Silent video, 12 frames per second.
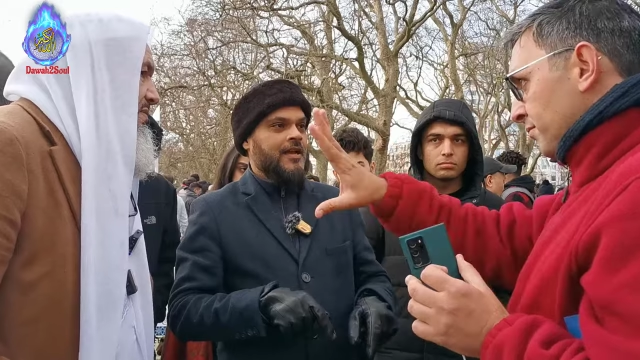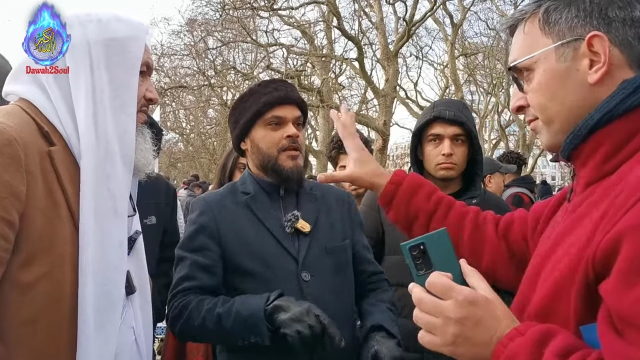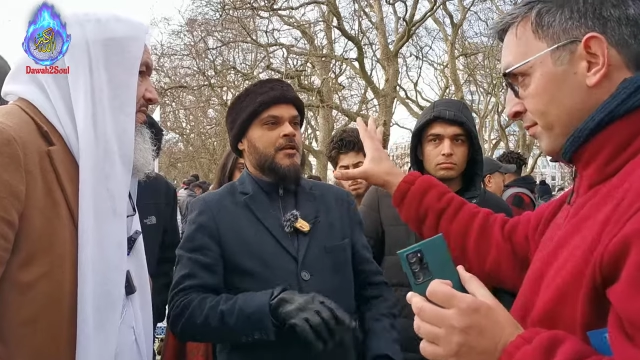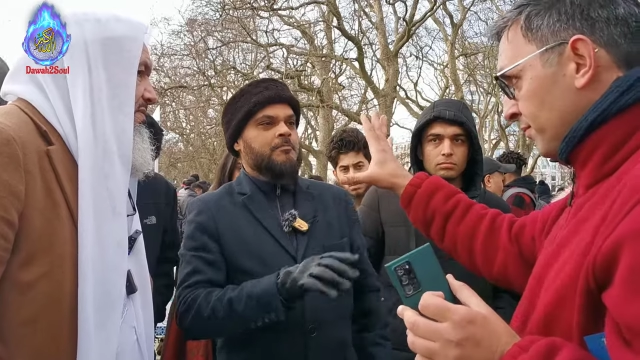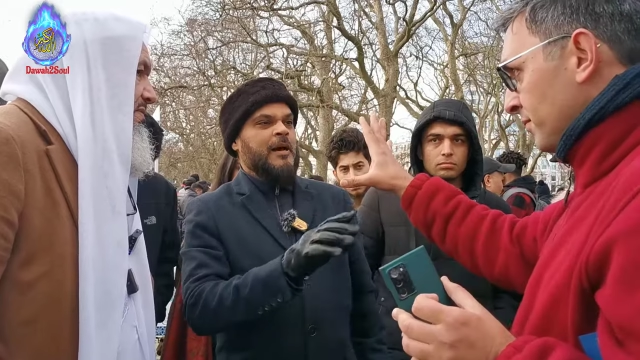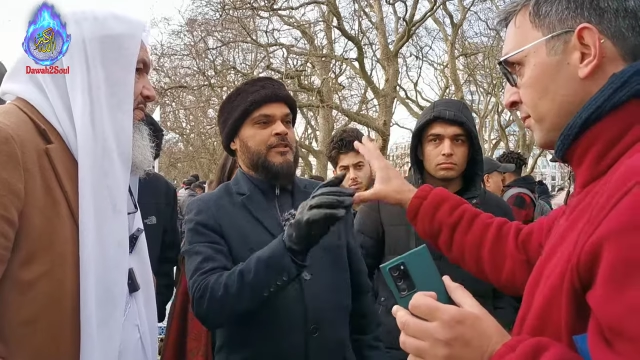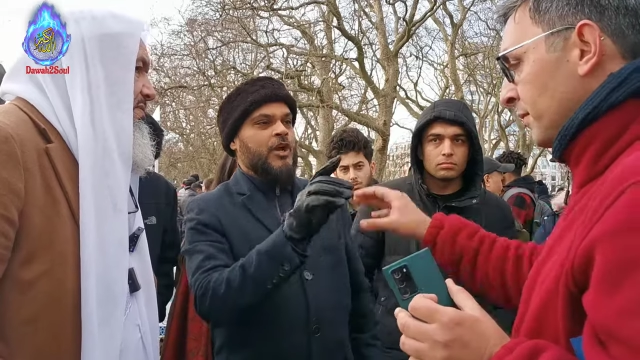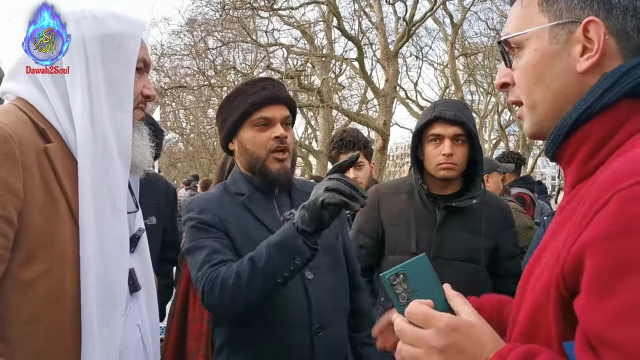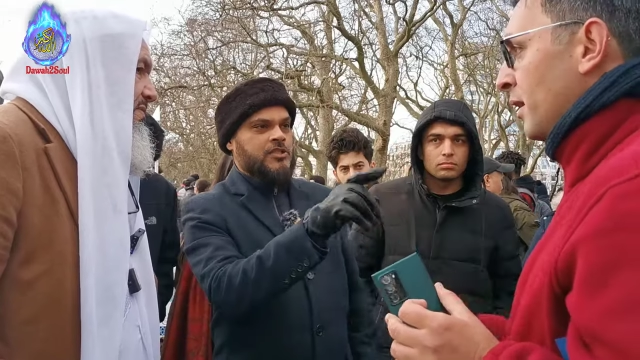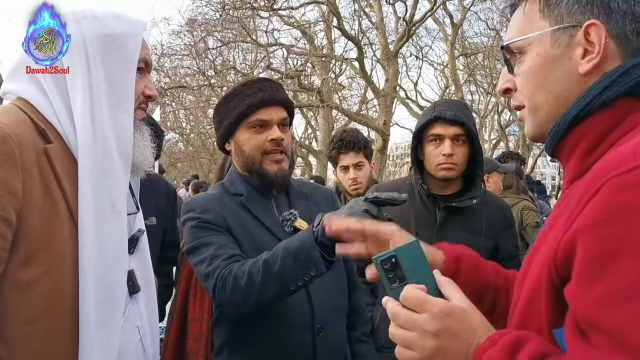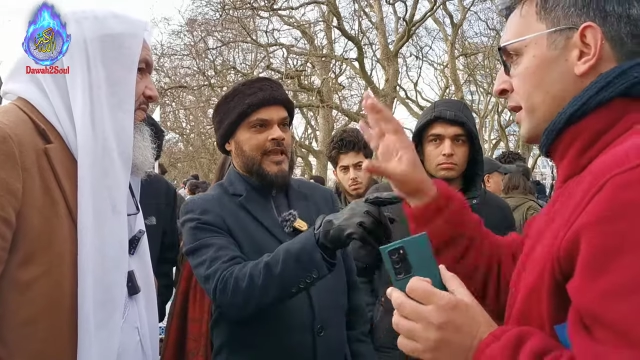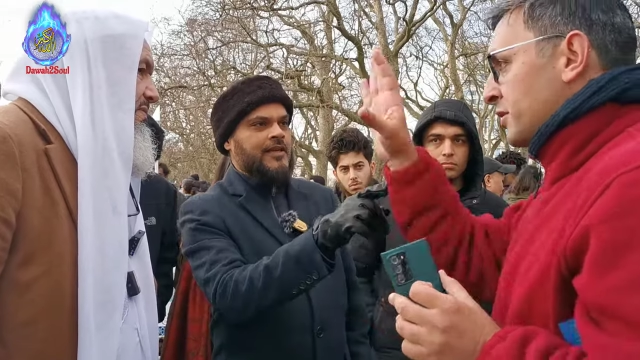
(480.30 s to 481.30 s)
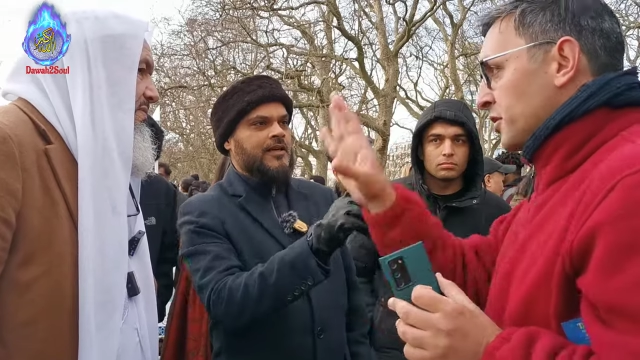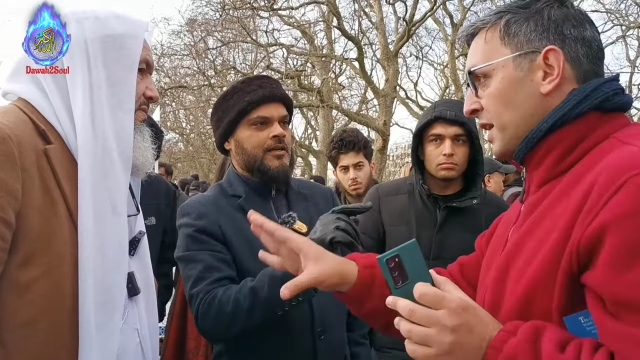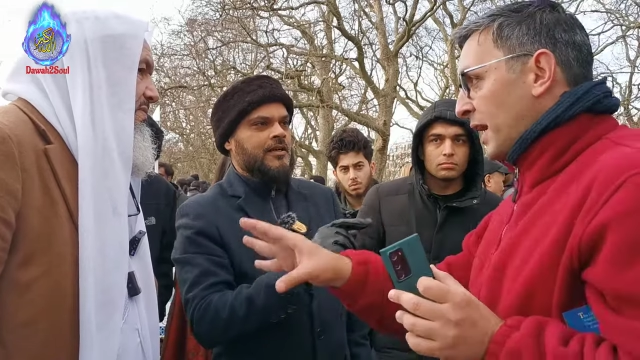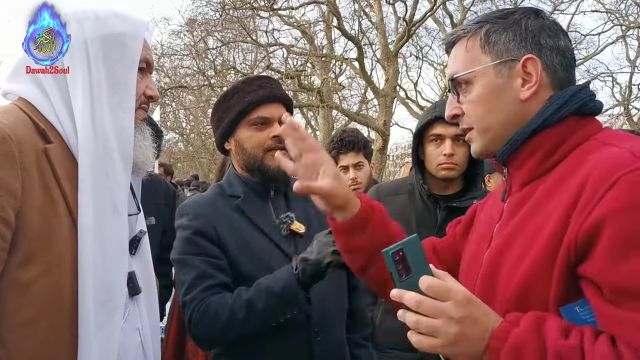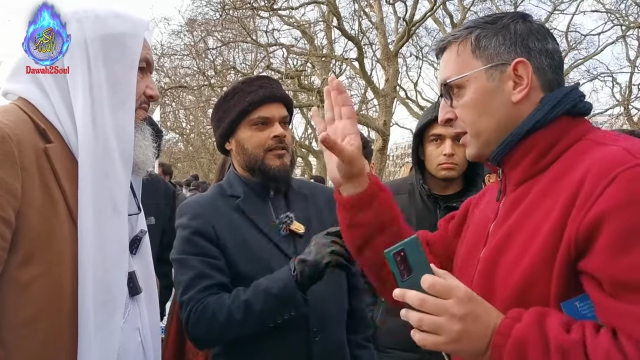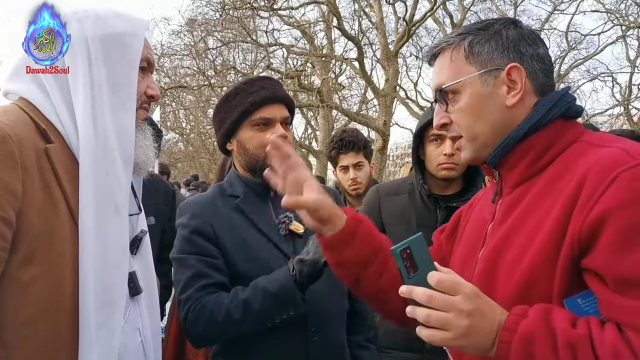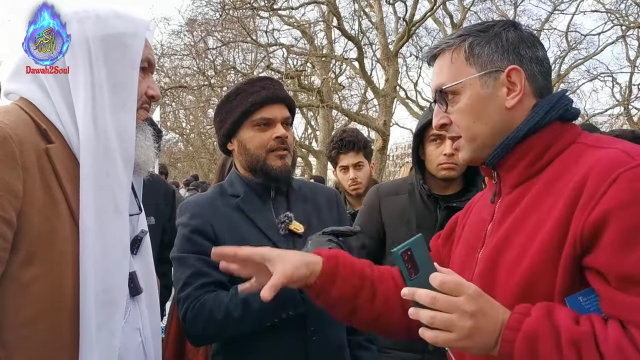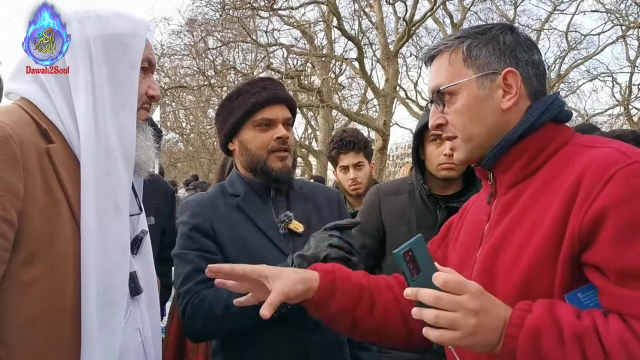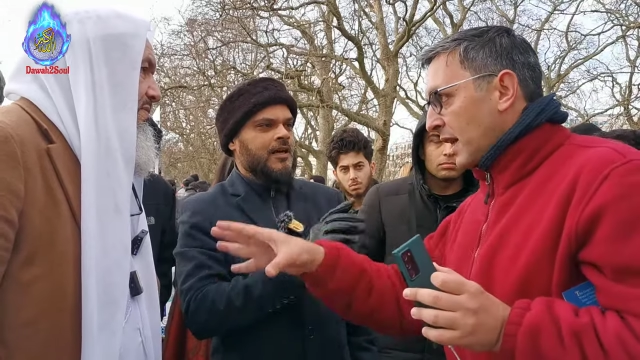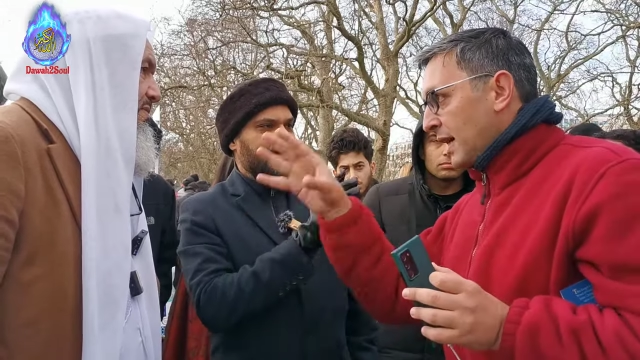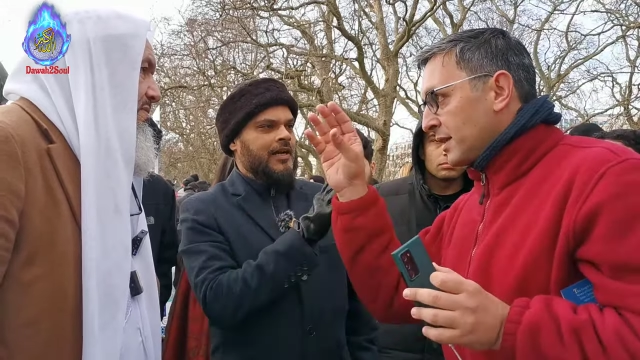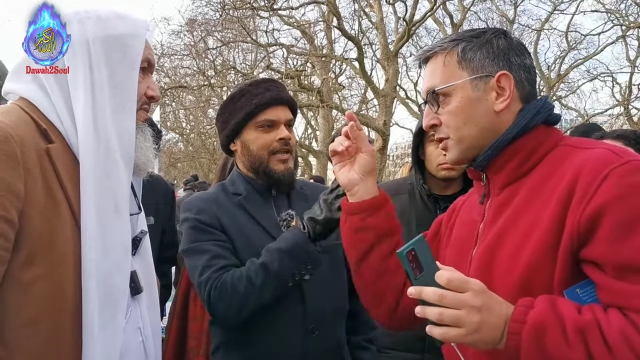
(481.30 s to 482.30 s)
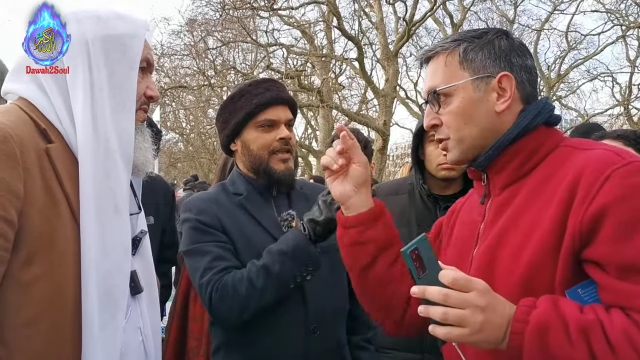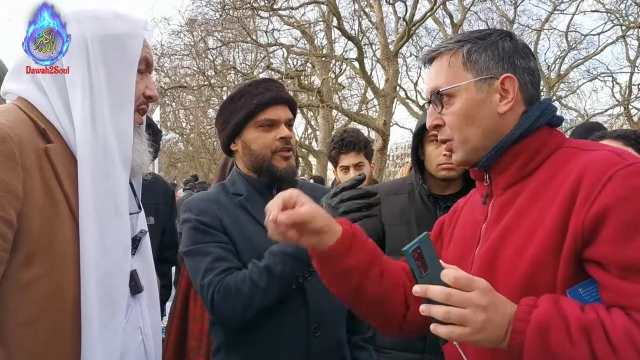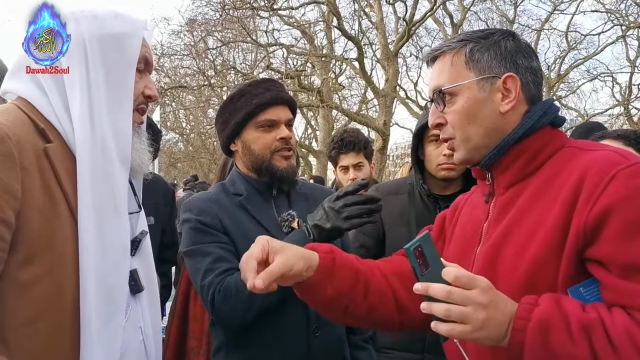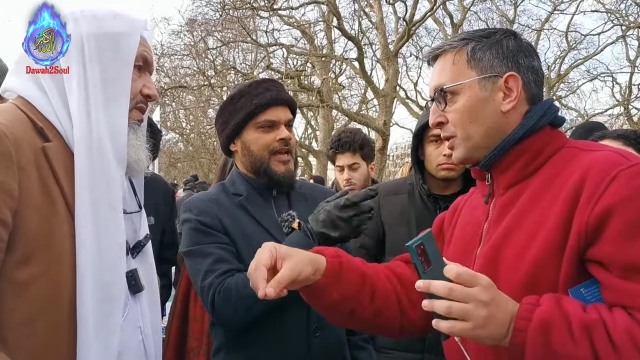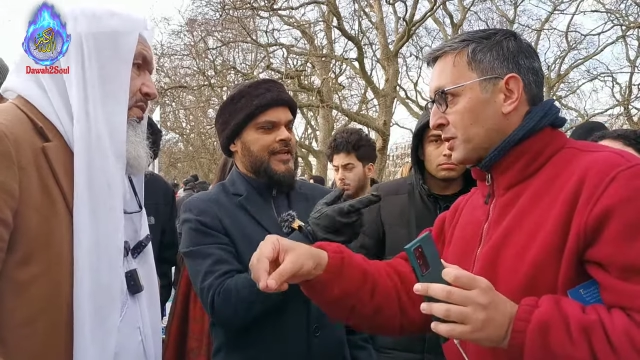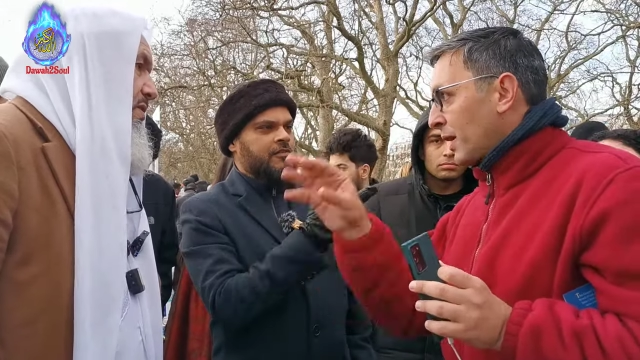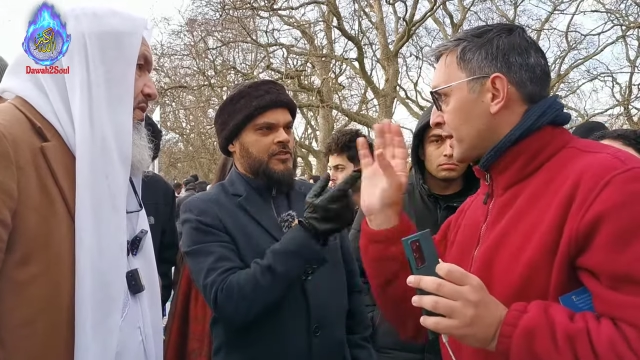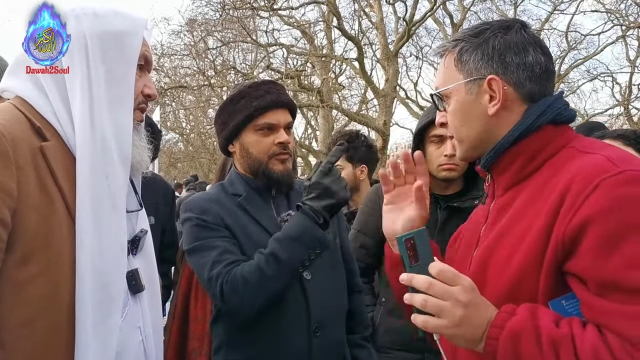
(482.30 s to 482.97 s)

Speaker 1: decides. Okay, but you're saying the society decides. Earlier, you